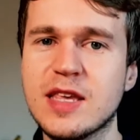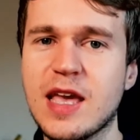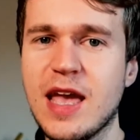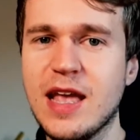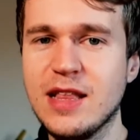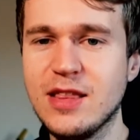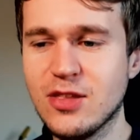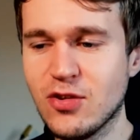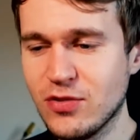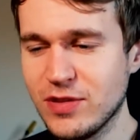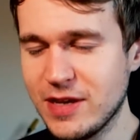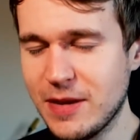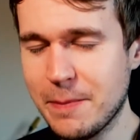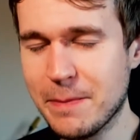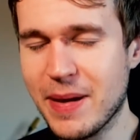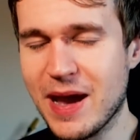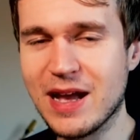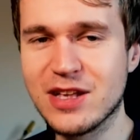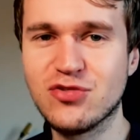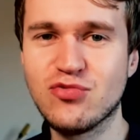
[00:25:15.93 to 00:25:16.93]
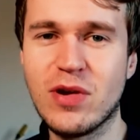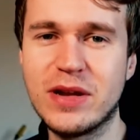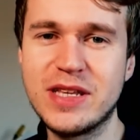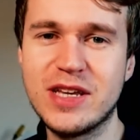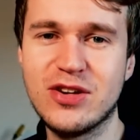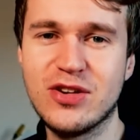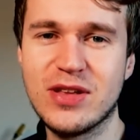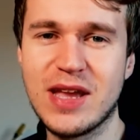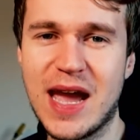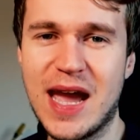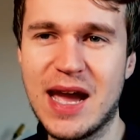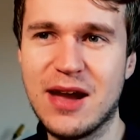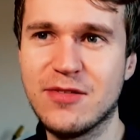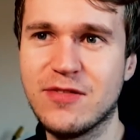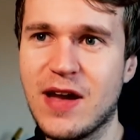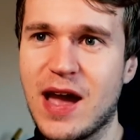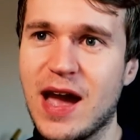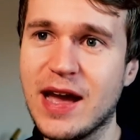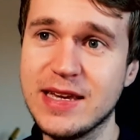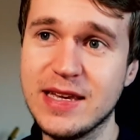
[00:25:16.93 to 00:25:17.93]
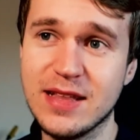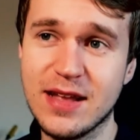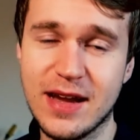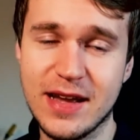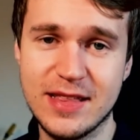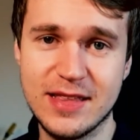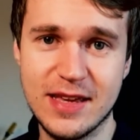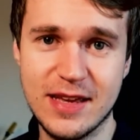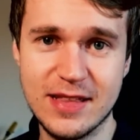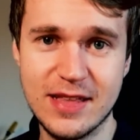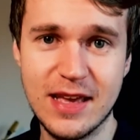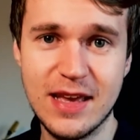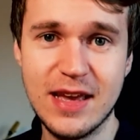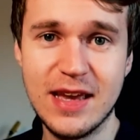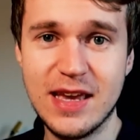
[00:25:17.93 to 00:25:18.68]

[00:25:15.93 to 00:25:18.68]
end on the impact Rangnick could have at United.